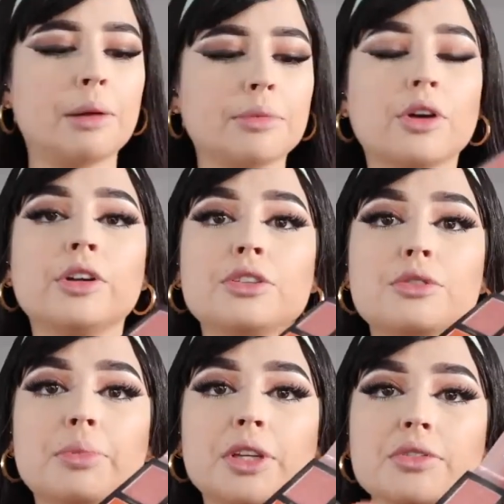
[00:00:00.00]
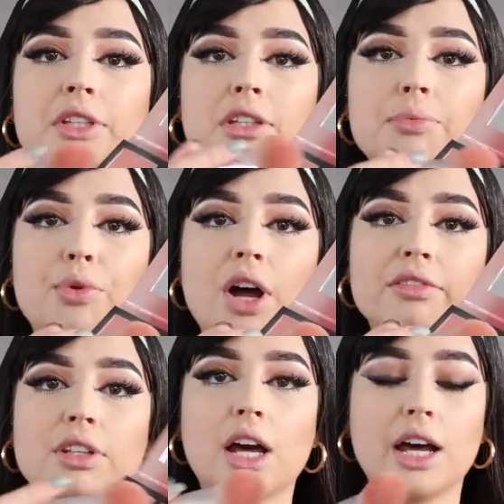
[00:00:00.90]
I'm going to be using the
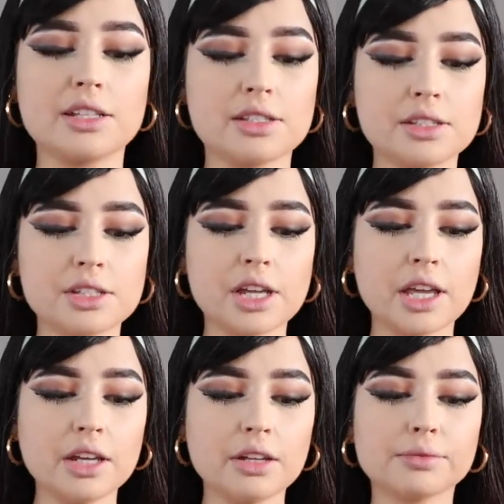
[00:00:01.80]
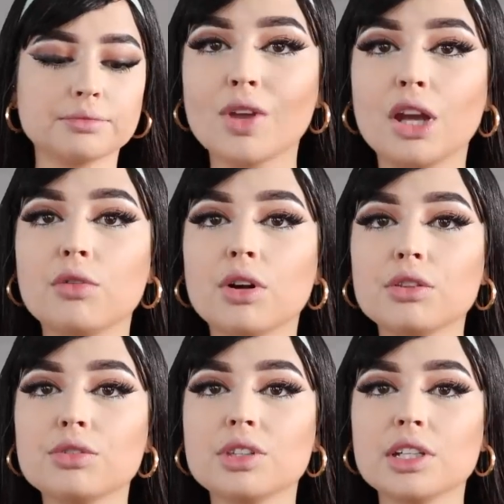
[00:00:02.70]
Private Island shade. And you
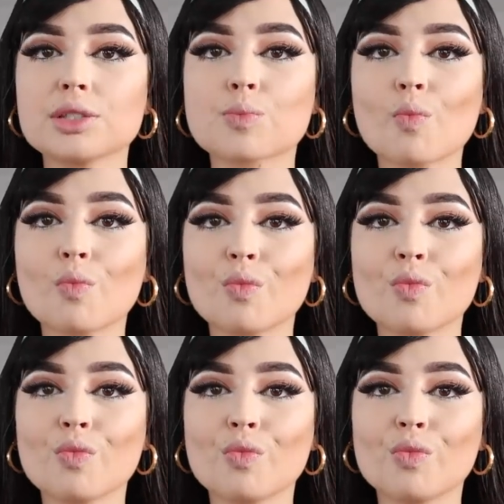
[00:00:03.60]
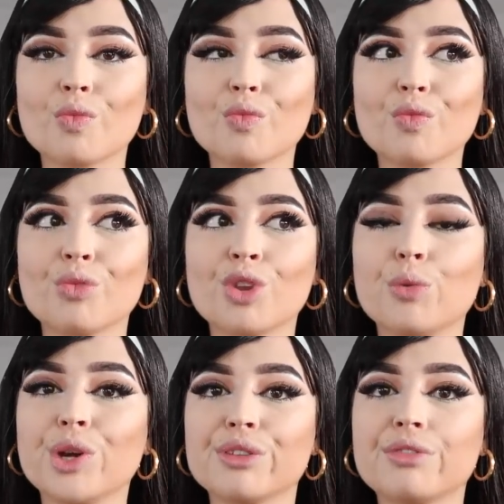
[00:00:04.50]
want to do this
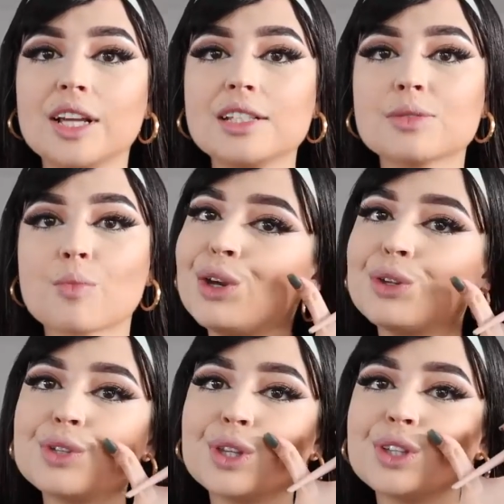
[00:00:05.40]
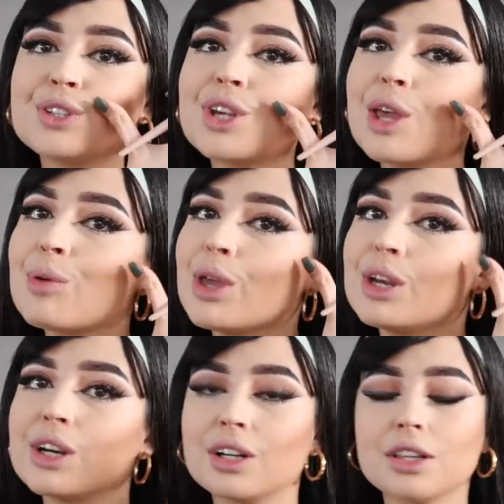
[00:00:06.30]
weird face. And you see this shape
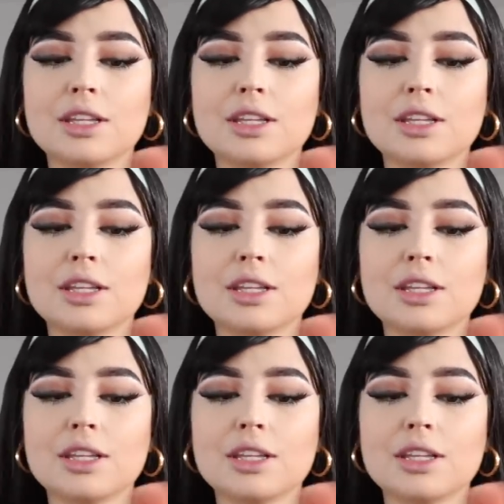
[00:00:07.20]
here,